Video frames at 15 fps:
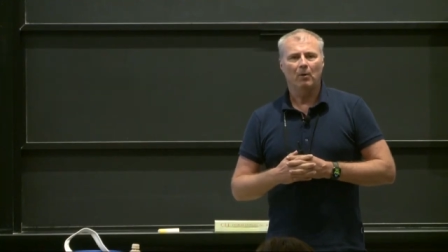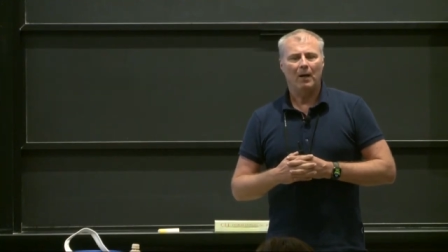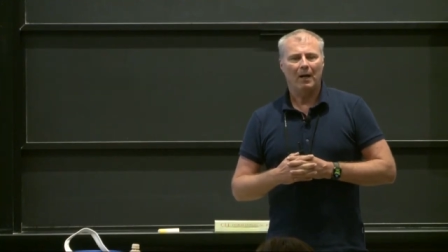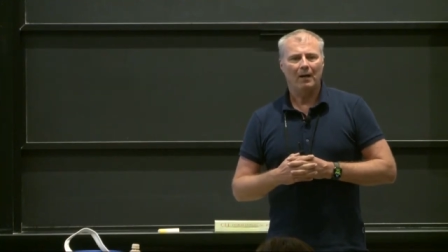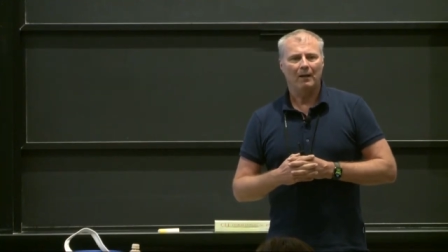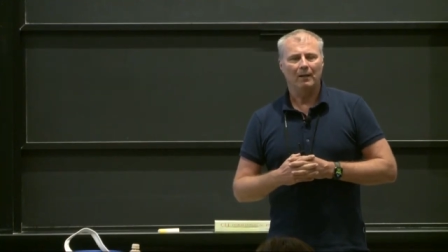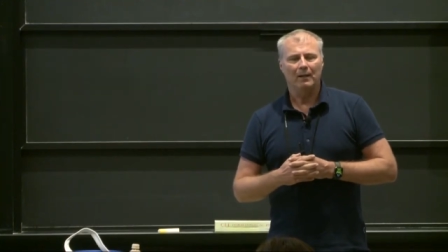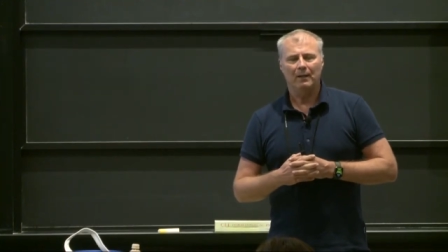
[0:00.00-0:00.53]

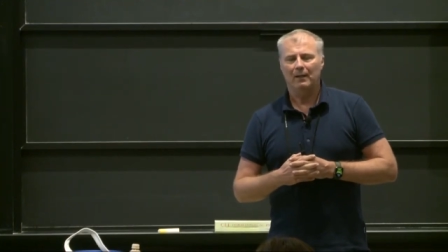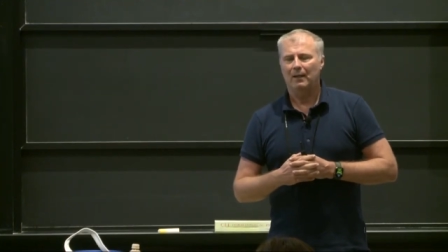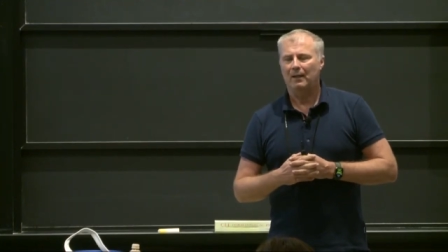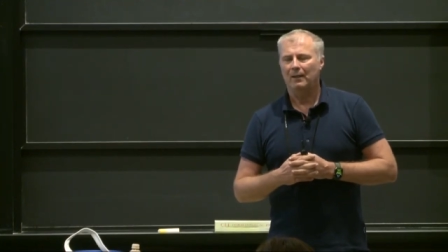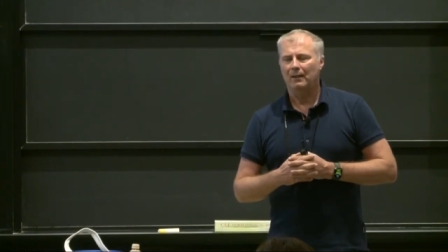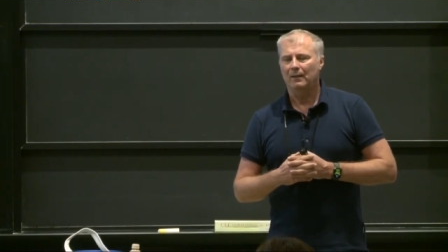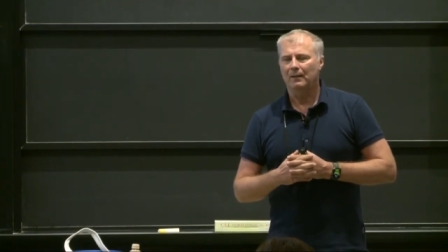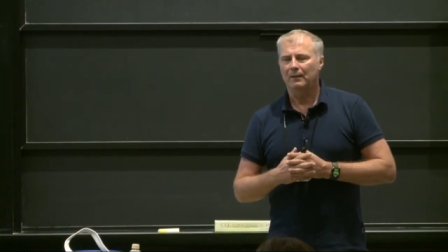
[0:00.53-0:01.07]

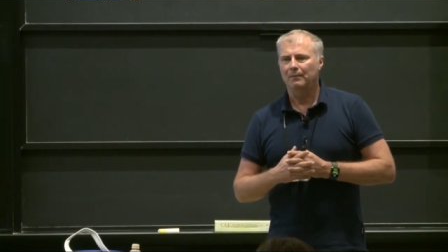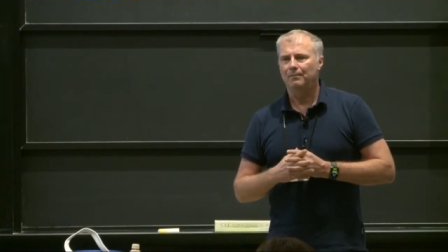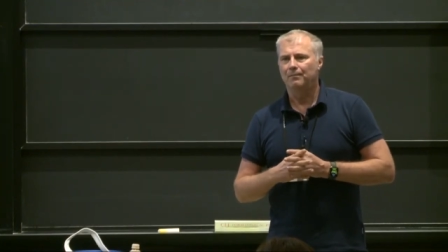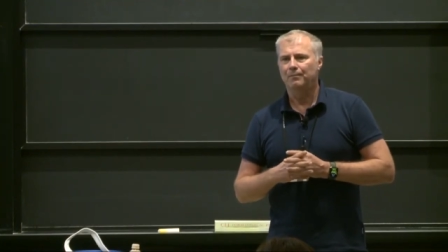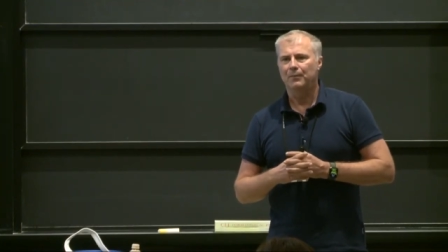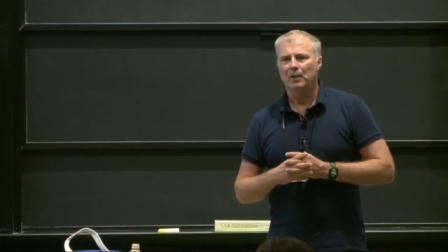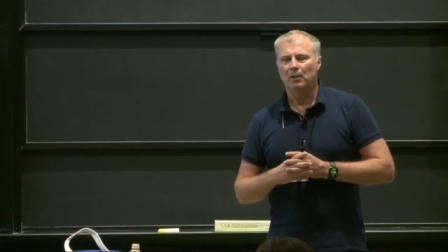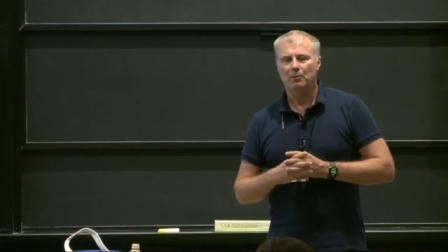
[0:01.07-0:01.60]
highly
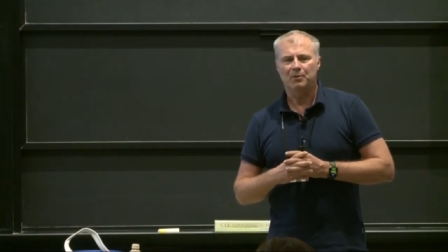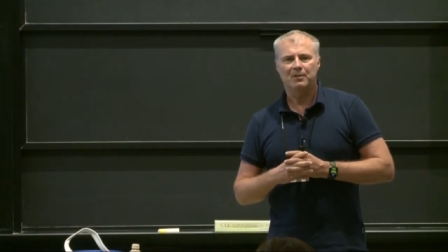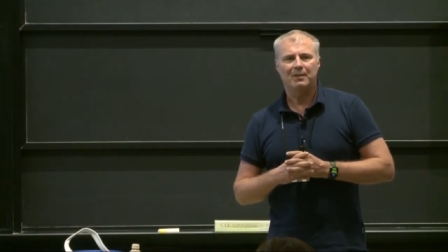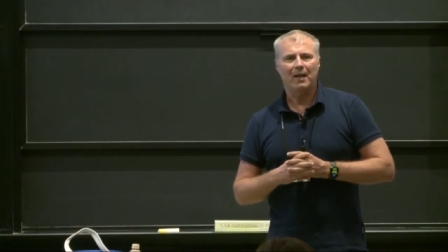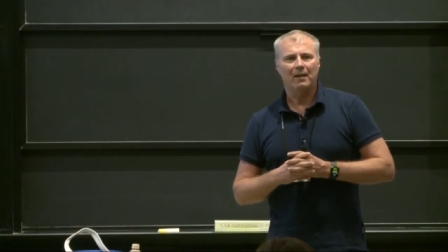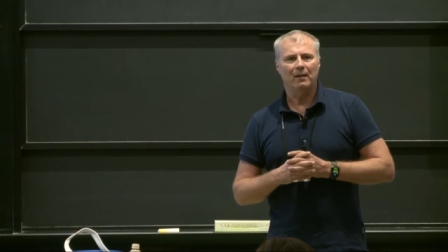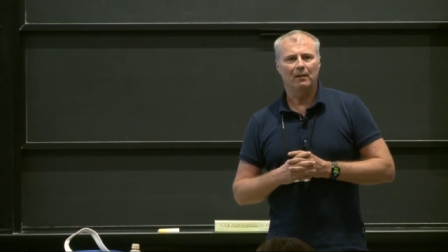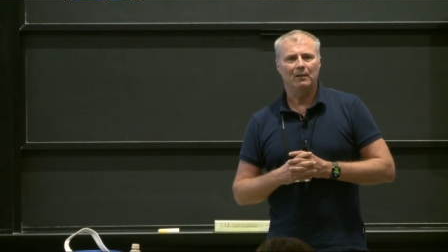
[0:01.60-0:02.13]

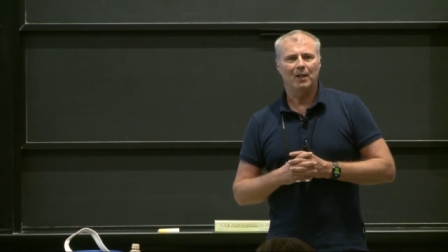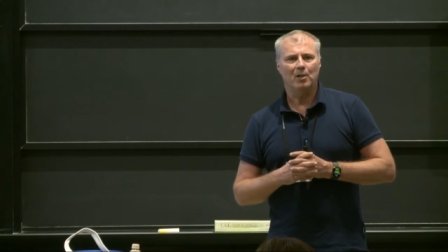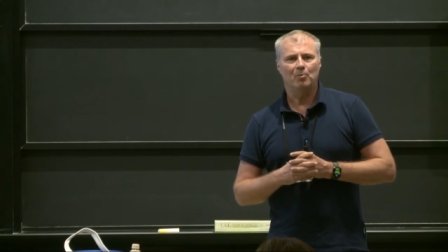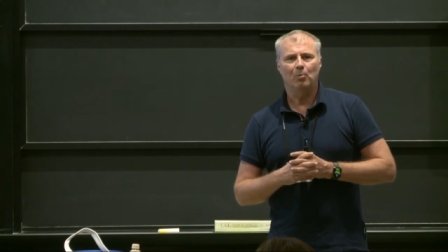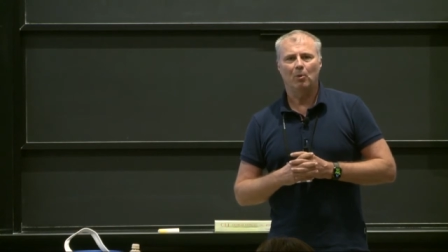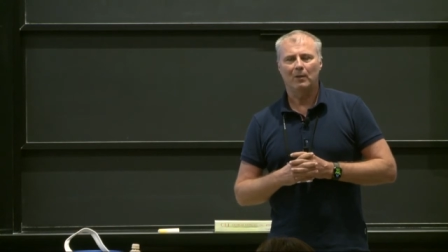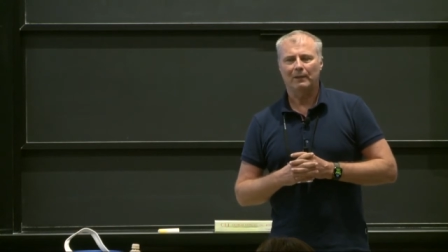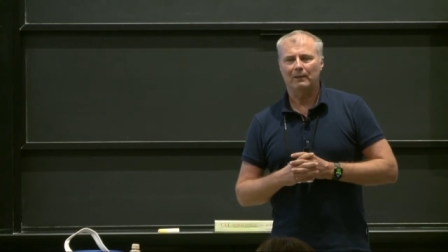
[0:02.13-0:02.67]
static
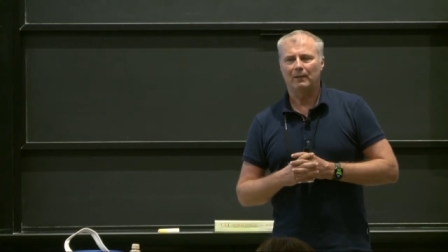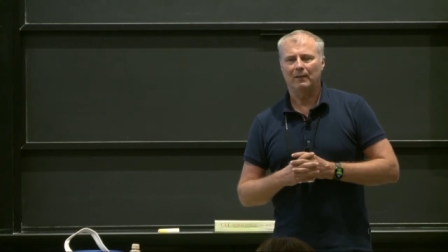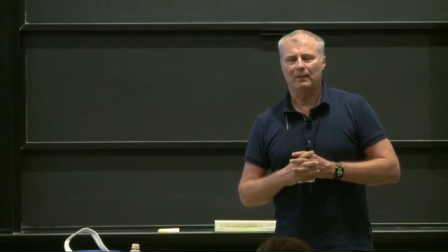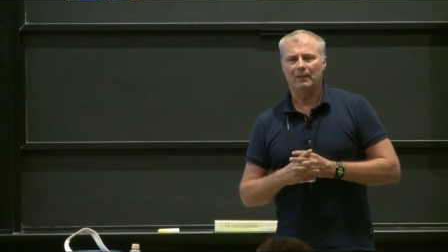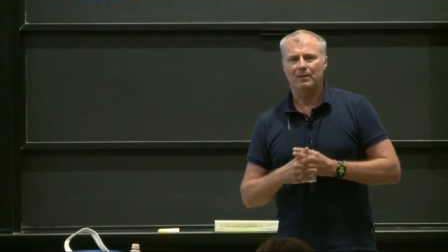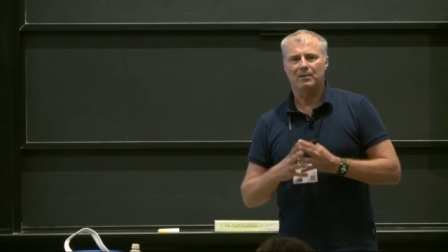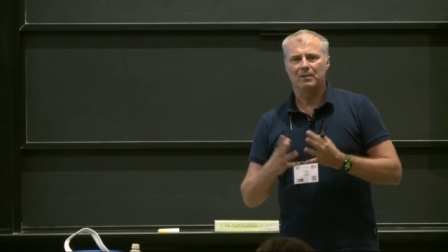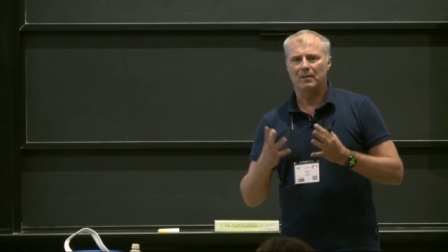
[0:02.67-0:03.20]
dashboard and
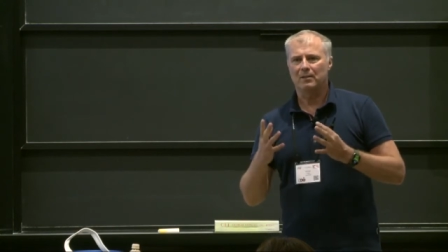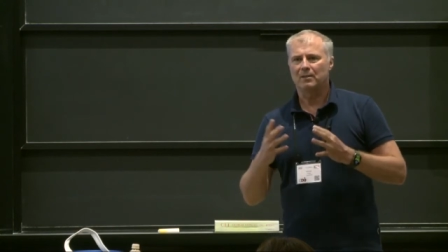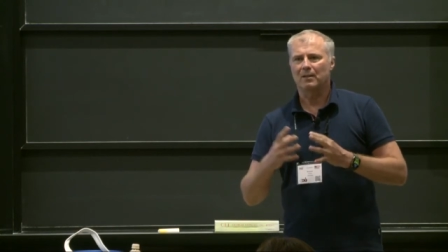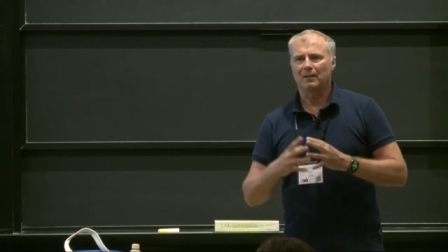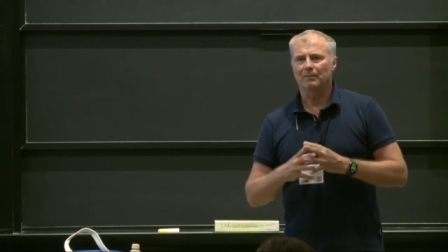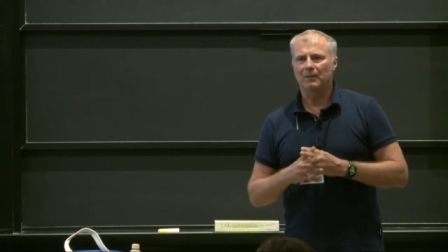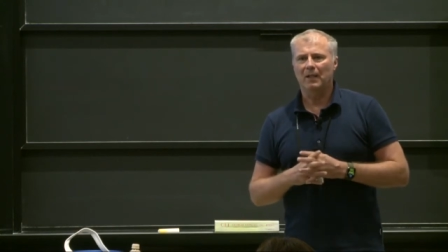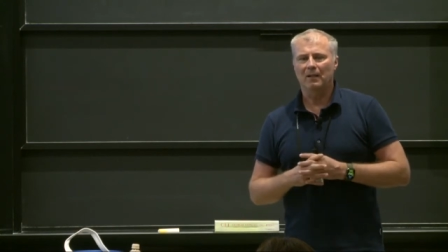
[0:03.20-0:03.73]
I see
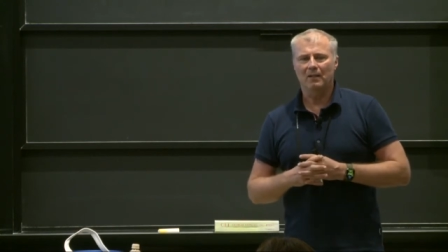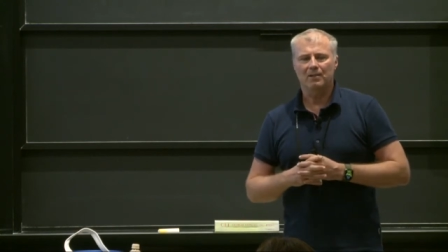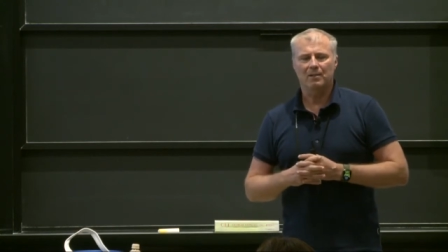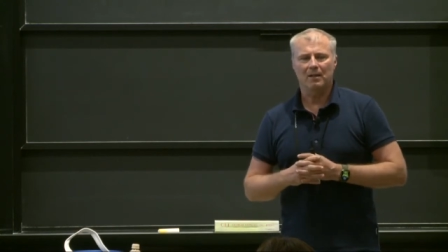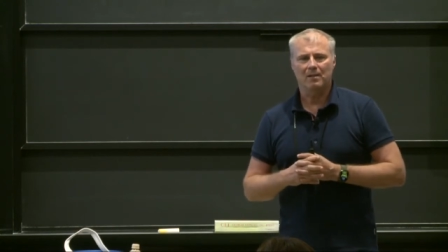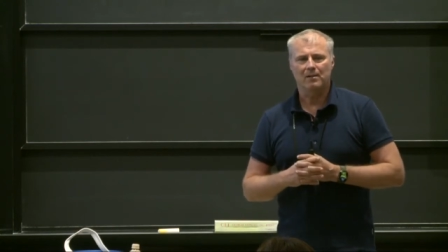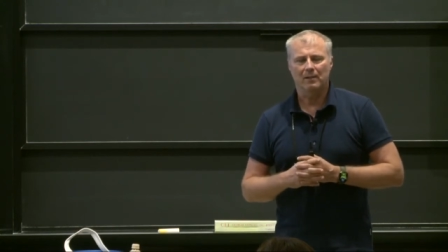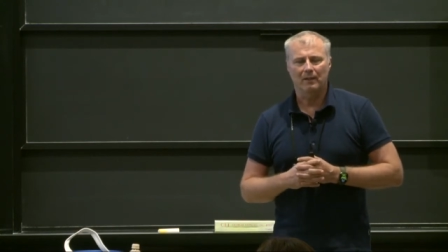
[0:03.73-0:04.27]
some data
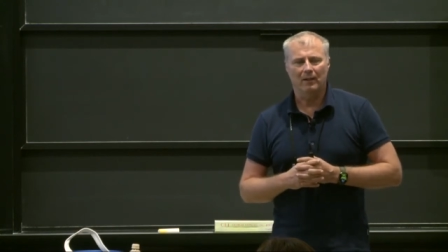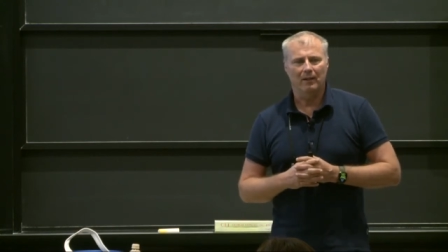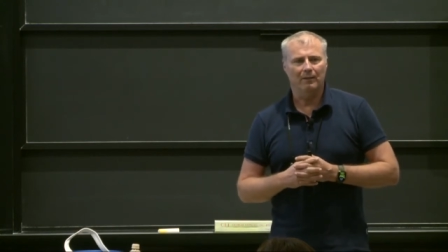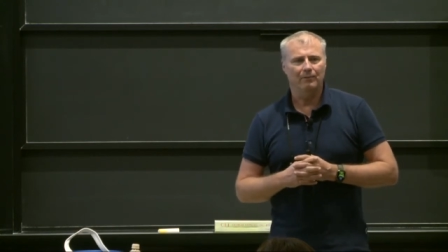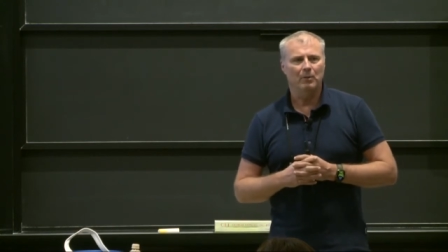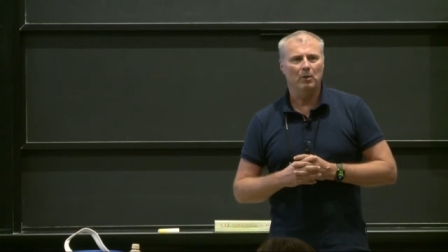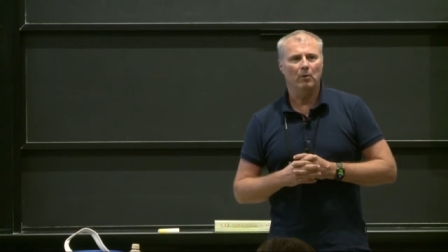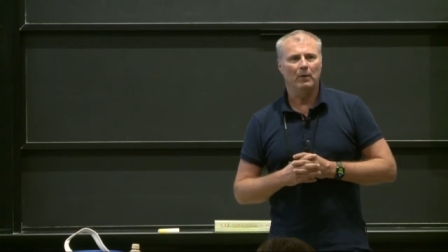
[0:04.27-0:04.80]
sets that I
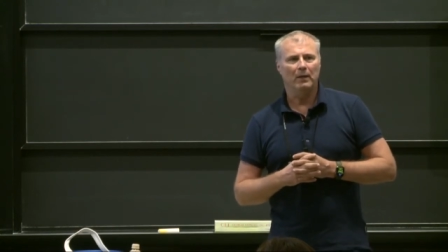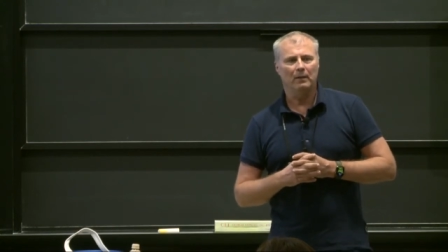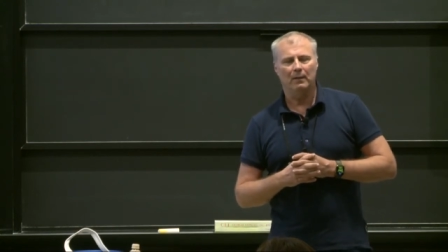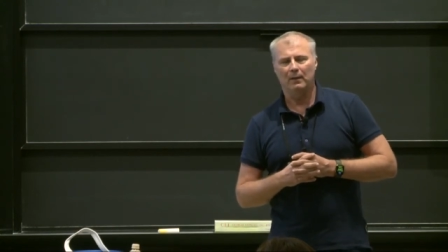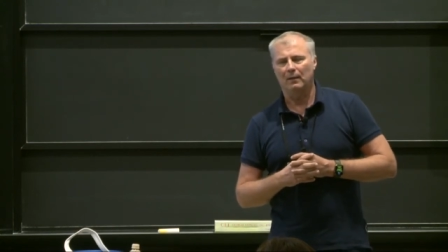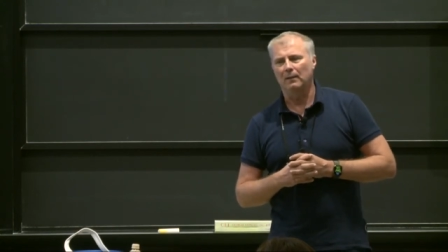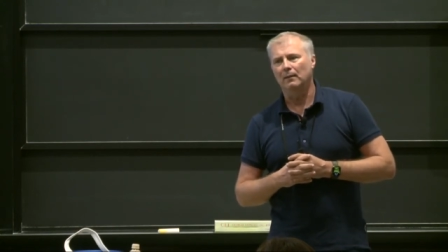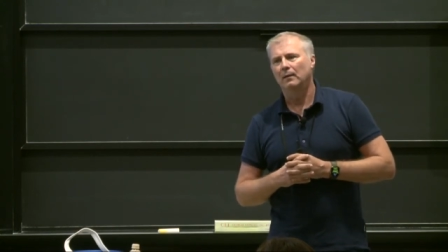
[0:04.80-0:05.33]
have no
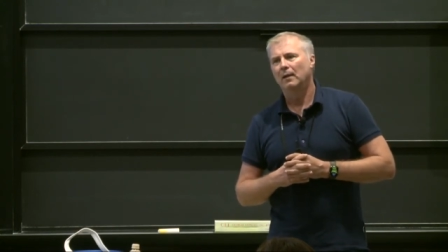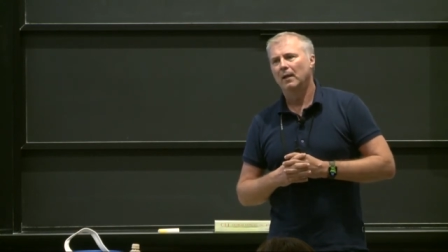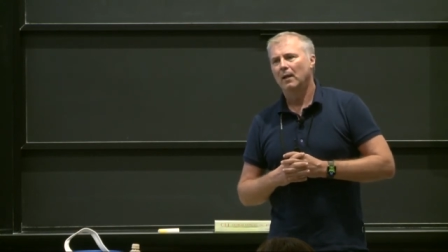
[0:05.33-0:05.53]
idea